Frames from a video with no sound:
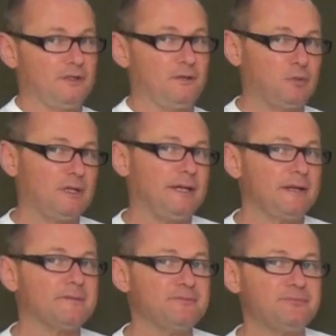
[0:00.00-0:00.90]
in playing,
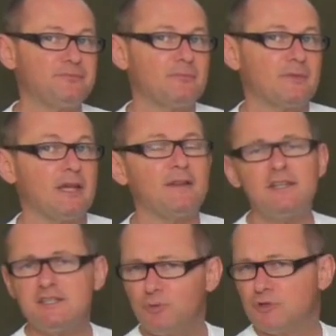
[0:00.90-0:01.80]
and
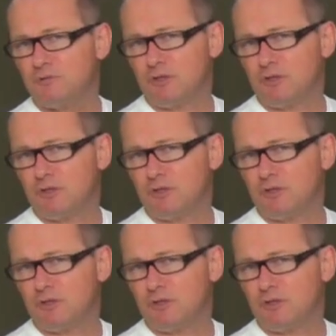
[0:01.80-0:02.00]
these points will